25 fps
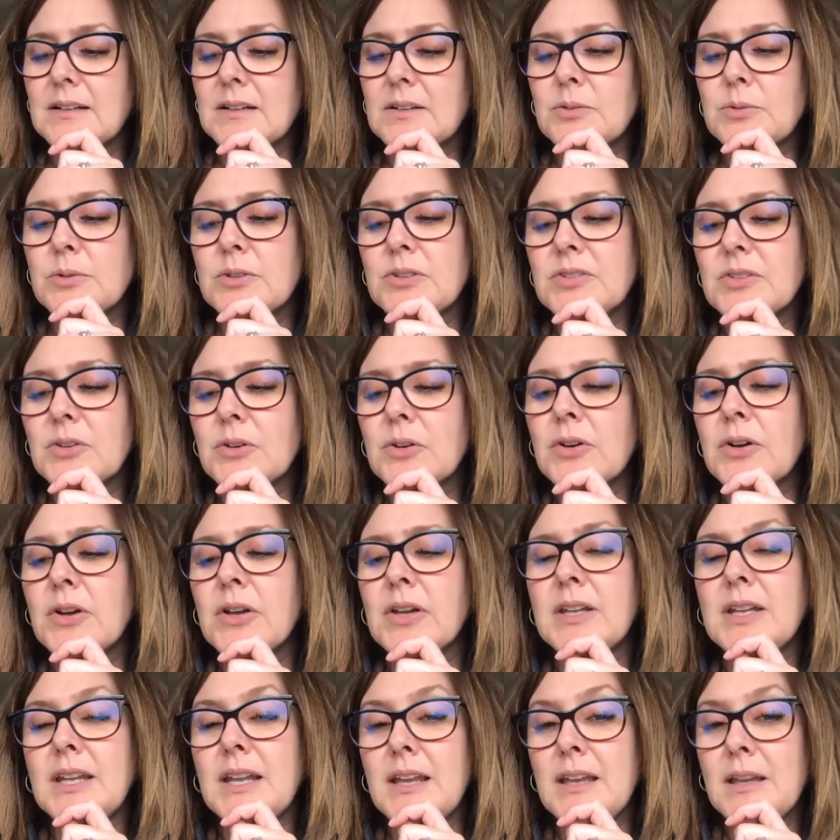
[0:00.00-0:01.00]
was
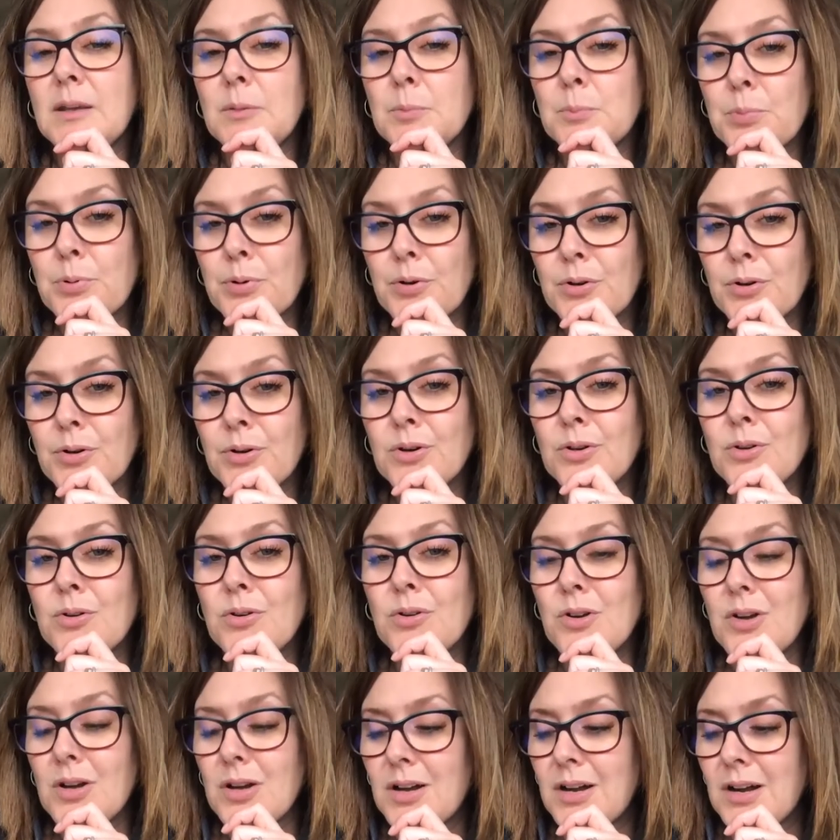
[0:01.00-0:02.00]
on a
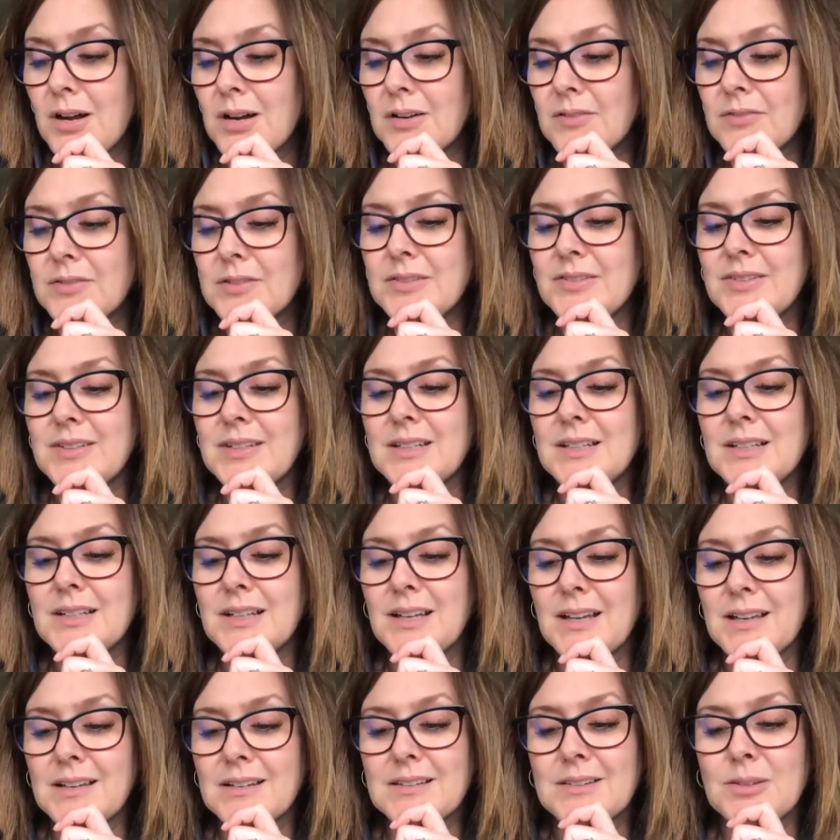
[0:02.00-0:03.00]
pearl harvesting
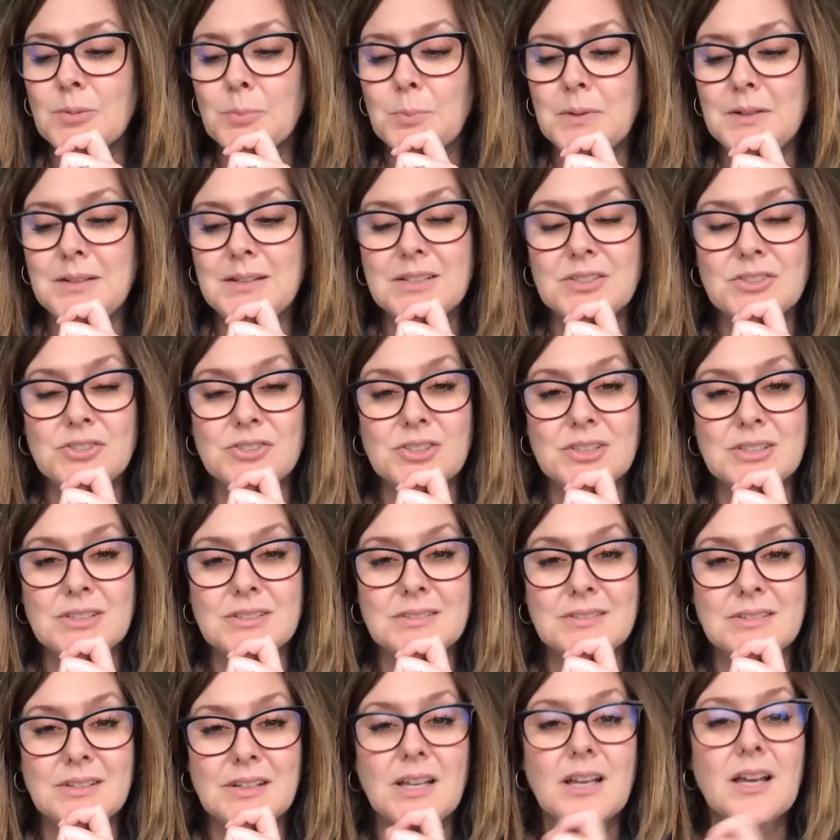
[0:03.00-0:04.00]

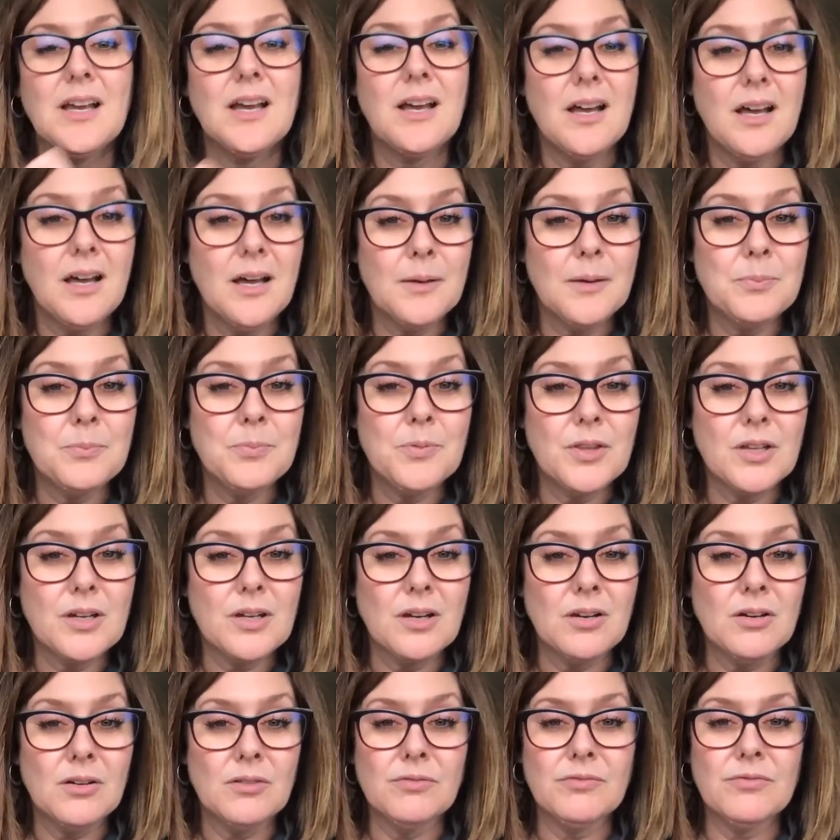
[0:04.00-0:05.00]
expedition up the
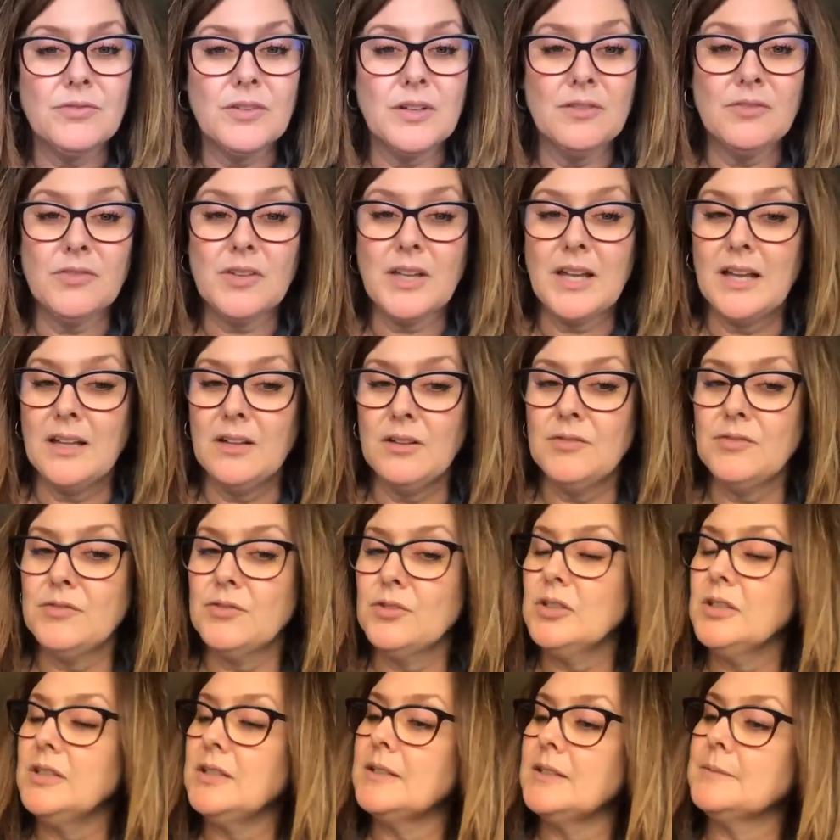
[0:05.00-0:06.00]
Gulf of
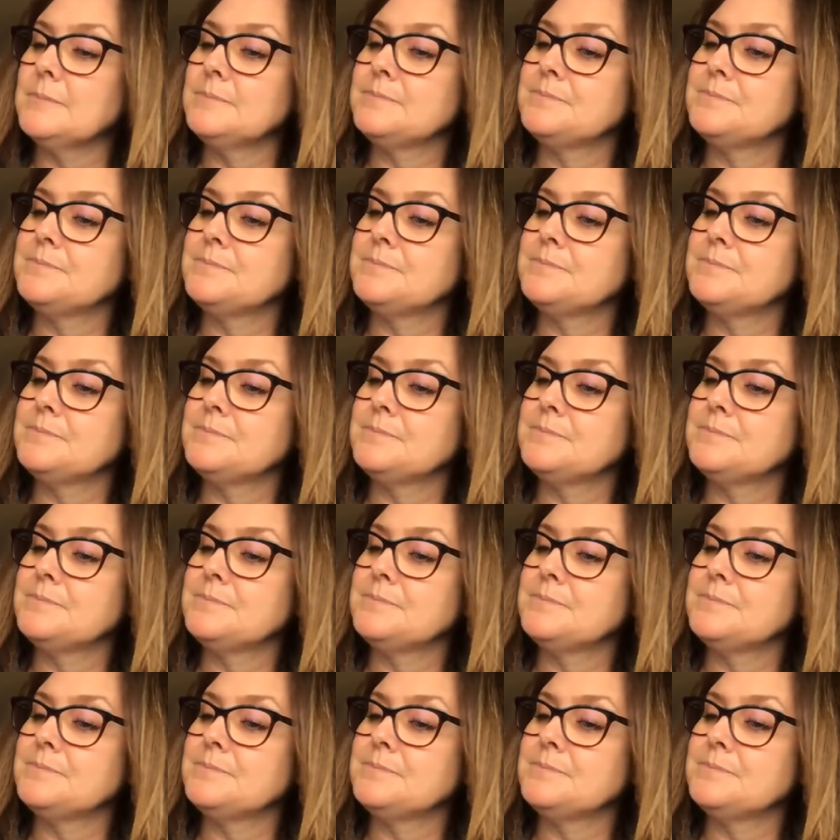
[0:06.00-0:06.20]
California.